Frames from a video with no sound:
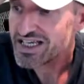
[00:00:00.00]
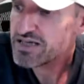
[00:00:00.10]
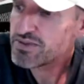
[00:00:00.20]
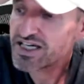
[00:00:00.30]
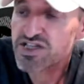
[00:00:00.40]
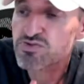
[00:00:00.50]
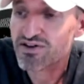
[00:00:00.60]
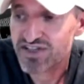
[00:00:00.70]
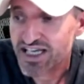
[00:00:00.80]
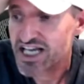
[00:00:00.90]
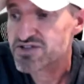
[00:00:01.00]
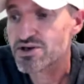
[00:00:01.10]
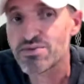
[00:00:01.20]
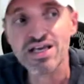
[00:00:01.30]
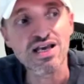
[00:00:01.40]
E minis, whatever the case
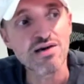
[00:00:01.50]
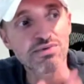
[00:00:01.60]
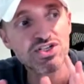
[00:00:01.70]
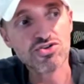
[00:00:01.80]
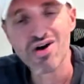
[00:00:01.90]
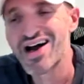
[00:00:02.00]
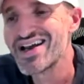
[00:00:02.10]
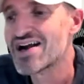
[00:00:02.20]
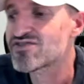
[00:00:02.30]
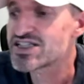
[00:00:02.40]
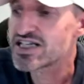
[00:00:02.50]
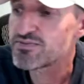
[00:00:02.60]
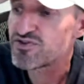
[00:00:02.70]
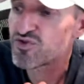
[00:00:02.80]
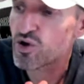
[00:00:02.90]
may be, but try
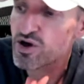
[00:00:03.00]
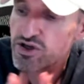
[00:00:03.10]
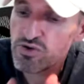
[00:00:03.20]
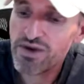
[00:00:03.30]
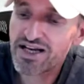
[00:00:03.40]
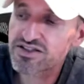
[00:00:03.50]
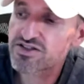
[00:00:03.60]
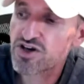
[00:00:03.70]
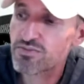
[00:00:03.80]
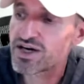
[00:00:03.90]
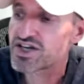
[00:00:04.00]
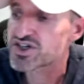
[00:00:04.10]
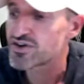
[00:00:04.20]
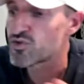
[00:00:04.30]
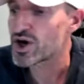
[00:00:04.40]
everything before you make a
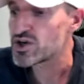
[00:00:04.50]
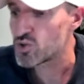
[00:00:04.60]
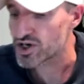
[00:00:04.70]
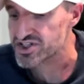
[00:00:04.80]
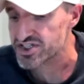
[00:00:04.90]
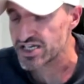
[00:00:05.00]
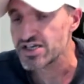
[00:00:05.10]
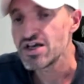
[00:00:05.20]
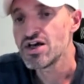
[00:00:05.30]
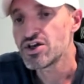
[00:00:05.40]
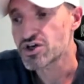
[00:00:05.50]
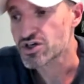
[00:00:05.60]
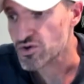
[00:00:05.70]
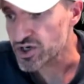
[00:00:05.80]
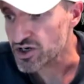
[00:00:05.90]
determination of where you want to see your
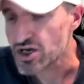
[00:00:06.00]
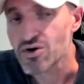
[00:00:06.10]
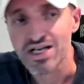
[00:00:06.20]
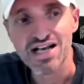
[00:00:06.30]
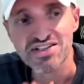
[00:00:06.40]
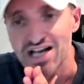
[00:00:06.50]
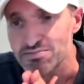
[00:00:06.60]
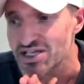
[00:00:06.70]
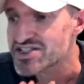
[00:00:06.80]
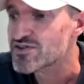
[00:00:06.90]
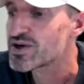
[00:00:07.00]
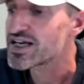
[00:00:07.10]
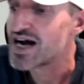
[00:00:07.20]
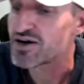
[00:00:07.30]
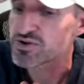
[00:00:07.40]
career go. Guys, God bless
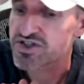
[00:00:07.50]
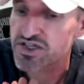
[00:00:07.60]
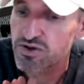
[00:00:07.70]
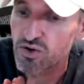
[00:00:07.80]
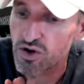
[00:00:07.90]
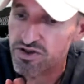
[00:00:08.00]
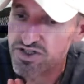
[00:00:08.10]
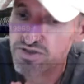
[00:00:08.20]
everybody. I will see you all